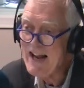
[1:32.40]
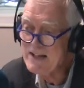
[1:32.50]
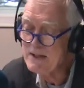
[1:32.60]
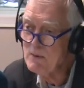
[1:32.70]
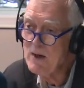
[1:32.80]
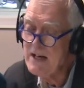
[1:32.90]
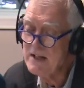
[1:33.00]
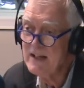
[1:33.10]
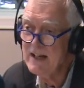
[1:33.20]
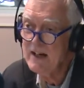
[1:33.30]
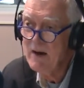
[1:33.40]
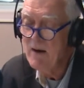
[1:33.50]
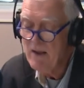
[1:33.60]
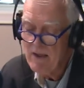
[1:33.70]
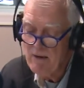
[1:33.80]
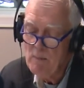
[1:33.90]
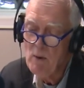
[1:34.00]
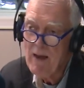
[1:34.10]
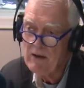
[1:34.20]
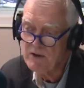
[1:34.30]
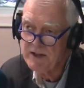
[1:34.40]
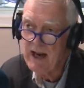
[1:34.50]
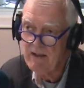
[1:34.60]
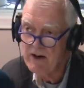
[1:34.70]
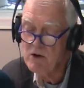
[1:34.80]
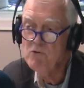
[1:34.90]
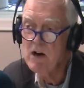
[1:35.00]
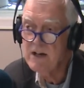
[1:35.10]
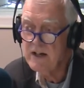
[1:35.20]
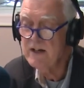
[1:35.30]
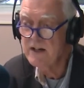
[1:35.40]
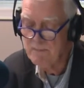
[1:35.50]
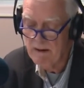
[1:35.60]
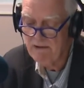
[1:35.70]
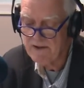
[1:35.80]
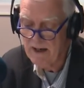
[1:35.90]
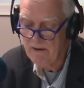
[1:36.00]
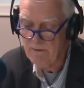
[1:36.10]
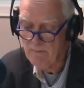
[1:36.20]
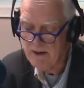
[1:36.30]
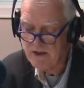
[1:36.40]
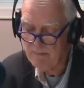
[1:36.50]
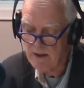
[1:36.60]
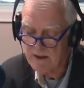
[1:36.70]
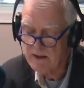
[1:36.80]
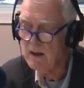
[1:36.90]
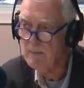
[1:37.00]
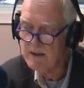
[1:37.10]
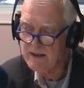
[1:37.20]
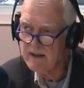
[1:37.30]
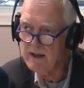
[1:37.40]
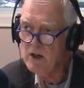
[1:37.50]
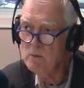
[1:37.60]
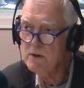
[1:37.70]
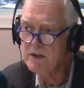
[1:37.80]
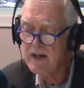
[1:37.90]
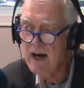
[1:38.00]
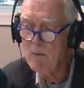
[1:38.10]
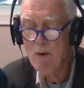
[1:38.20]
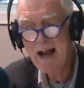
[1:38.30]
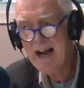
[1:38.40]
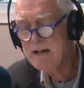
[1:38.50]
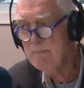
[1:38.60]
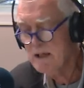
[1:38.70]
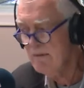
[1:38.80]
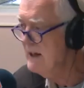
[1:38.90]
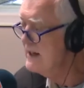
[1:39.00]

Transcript: that's the if you put that lot together, and you really did experience that if you met someone at Starbucks, and I think you would say, well, I had a bit of